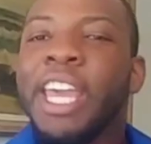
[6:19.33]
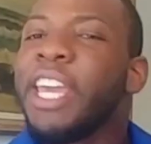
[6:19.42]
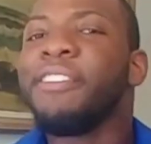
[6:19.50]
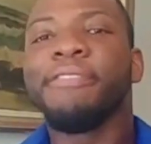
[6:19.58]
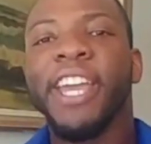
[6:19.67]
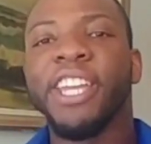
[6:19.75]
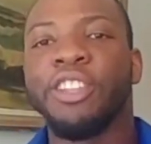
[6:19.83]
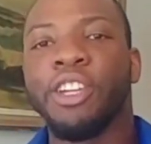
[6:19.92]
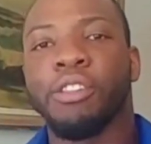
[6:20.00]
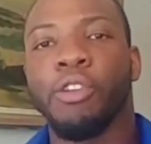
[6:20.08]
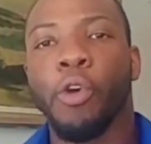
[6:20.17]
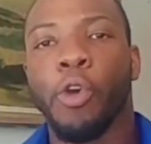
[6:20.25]
If
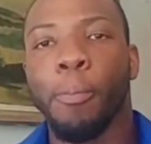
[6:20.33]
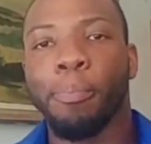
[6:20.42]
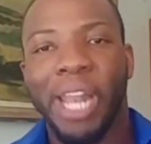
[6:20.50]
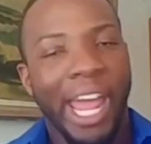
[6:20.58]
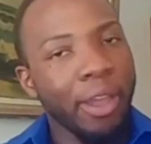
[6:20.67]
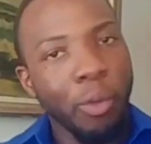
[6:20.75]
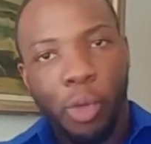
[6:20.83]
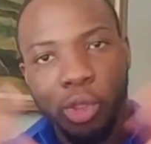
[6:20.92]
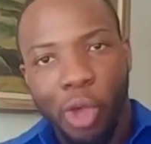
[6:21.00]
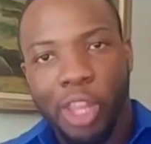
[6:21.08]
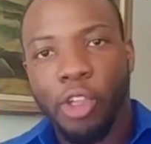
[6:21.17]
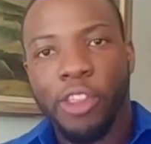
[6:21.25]
agents don't comply with
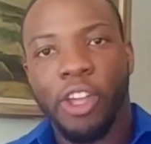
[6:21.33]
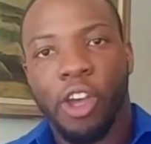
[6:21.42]
what's on the